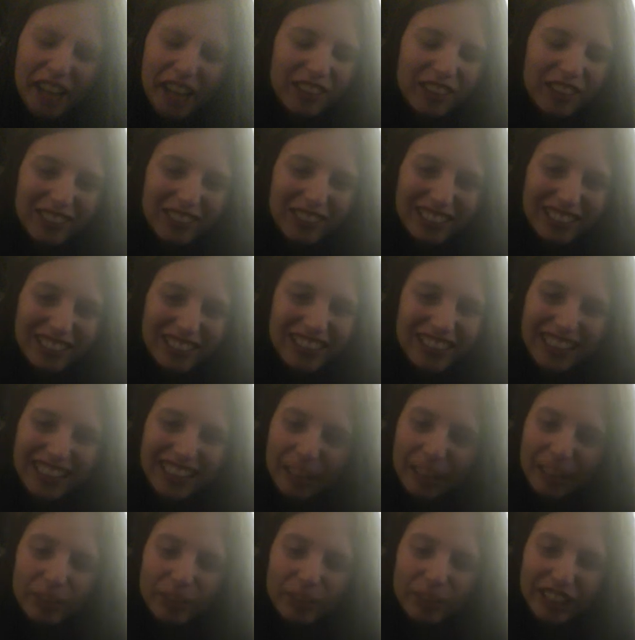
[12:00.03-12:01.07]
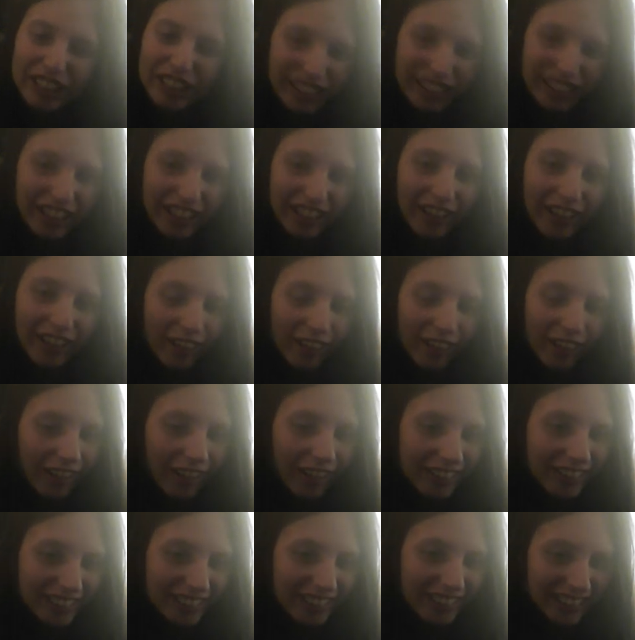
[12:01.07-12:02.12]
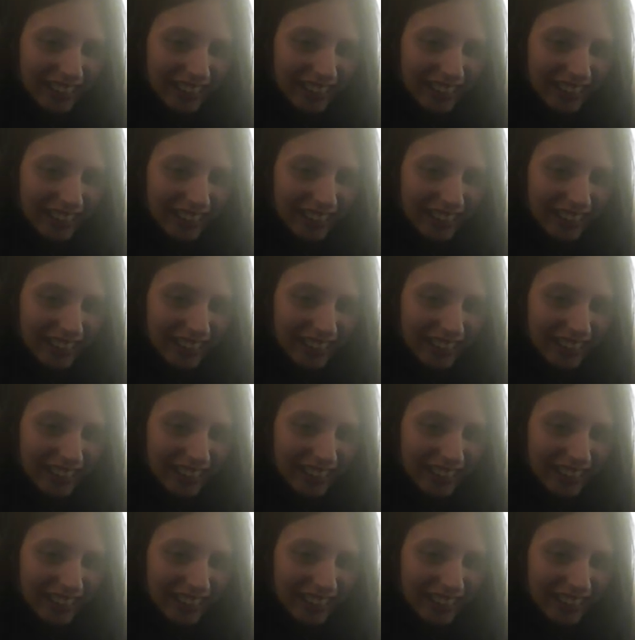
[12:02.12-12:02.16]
notice I keep saying that a lot.